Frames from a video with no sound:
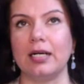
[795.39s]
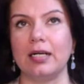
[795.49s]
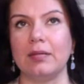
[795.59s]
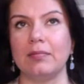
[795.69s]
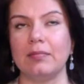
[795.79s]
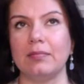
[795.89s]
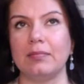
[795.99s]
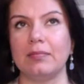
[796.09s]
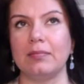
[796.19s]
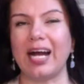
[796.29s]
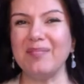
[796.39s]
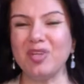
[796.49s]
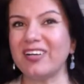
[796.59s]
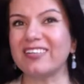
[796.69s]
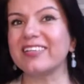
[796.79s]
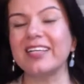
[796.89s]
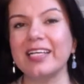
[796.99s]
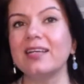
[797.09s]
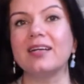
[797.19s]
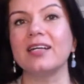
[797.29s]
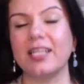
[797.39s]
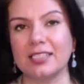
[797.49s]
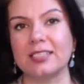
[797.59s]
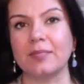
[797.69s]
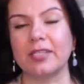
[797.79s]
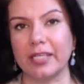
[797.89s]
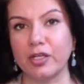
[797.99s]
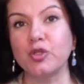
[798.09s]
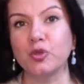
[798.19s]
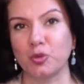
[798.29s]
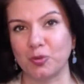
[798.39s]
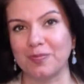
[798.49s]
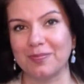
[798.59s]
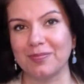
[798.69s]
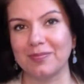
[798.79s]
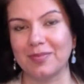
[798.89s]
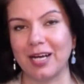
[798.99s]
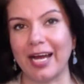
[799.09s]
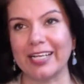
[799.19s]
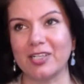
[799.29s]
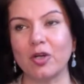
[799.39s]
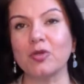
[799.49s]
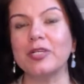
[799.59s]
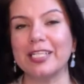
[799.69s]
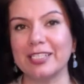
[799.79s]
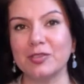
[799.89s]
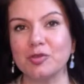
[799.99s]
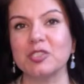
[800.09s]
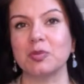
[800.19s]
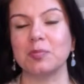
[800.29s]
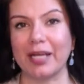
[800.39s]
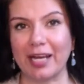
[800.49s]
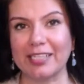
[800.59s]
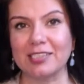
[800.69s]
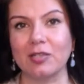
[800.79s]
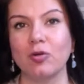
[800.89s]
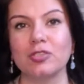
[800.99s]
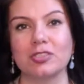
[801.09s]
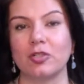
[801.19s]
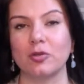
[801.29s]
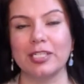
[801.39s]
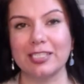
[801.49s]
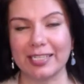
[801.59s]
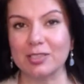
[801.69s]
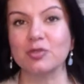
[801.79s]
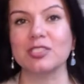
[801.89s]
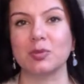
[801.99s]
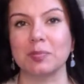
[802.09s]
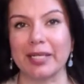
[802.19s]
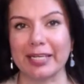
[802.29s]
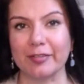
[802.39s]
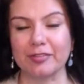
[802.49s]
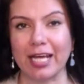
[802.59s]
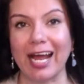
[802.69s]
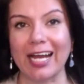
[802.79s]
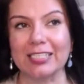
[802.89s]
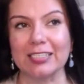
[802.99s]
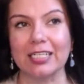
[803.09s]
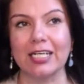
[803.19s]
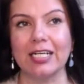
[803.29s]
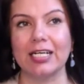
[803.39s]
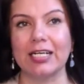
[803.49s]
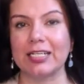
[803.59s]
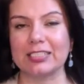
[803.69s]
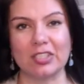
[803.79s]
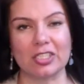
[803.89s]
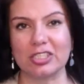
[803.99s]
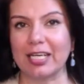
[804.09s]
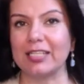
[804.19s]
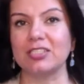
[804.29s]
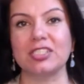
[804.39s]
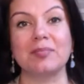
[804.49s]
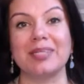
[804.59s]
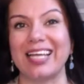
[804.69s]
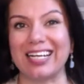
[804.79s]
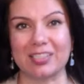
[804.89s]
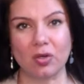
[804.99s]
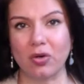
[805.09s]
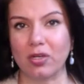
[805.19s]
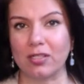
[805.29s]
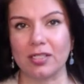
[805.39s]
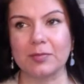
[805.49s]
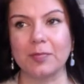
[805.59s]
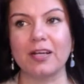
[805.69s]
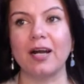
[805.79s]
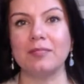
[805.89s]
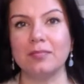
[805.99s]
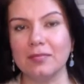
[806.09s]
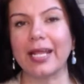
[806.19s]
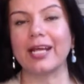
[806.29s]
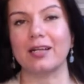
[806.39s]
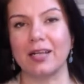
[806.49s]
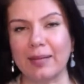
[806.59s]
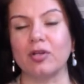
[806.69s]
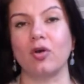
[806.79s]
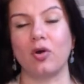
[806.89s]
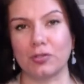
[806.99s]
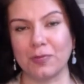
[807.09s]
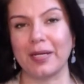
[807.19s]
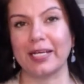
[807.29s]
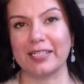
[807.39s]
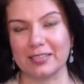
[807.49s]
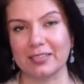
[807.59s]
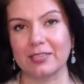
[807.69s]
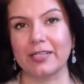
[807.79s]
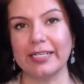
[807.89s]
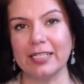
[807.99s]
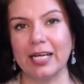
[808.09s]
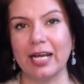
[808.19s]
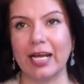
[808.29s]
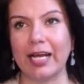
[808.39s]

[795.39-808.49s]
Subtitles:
I'm not really learning something new. I not only can do this with my eyes closed, not only can I do this with my left hand, it's not challenging me at all. It's become like I'm on autopilot, right?